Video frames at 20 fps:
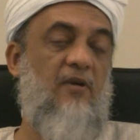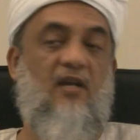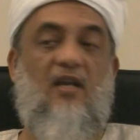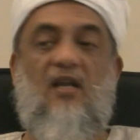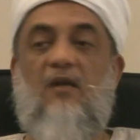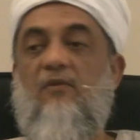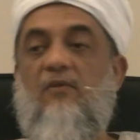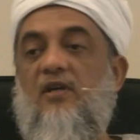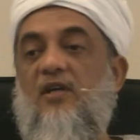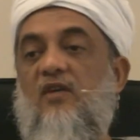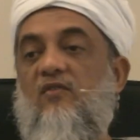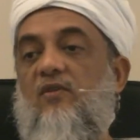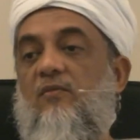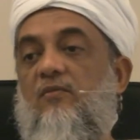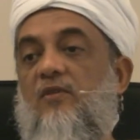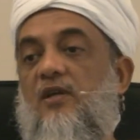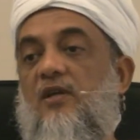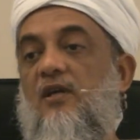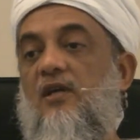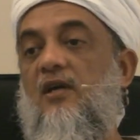but Allah may give
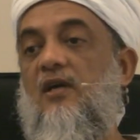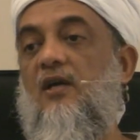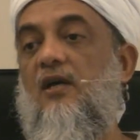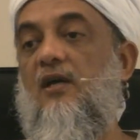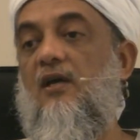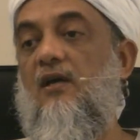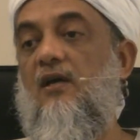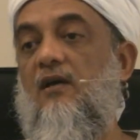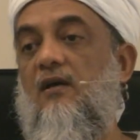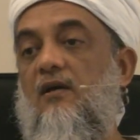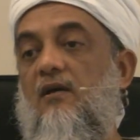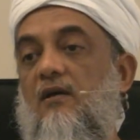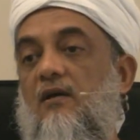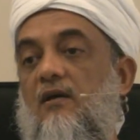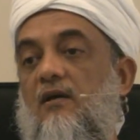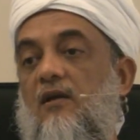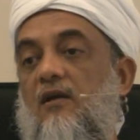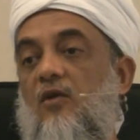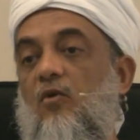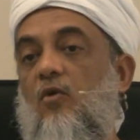him the
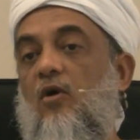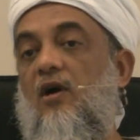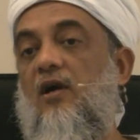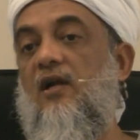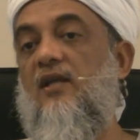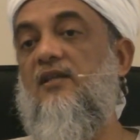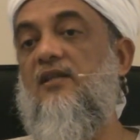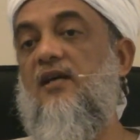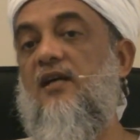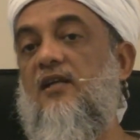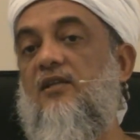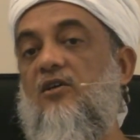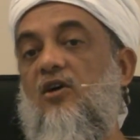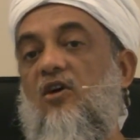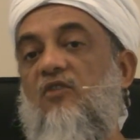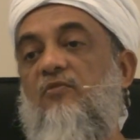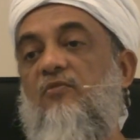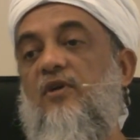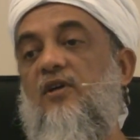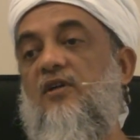reward and daraja
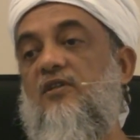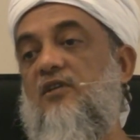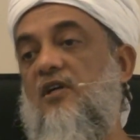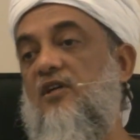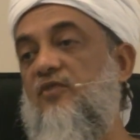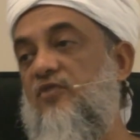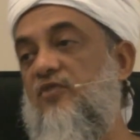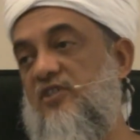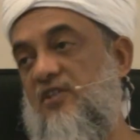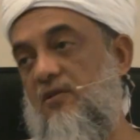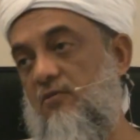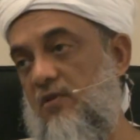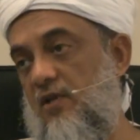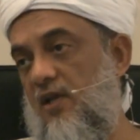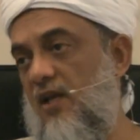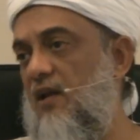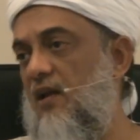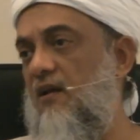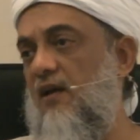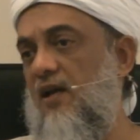of being shaheed fi
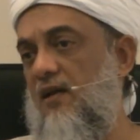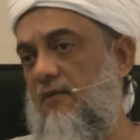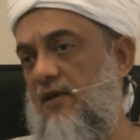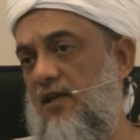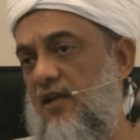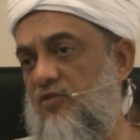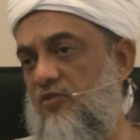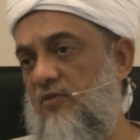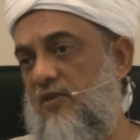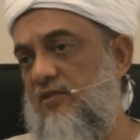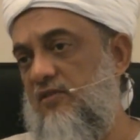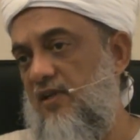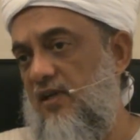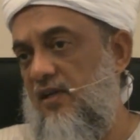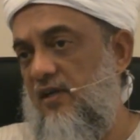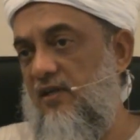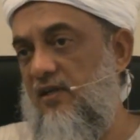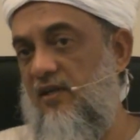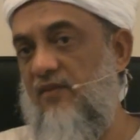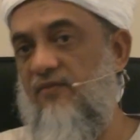sabil. Allah, Allah subhanahu wa
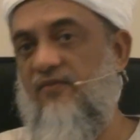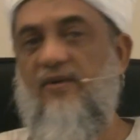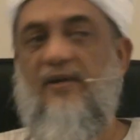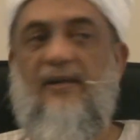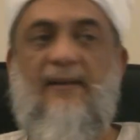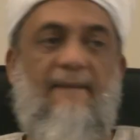ta'ala can give.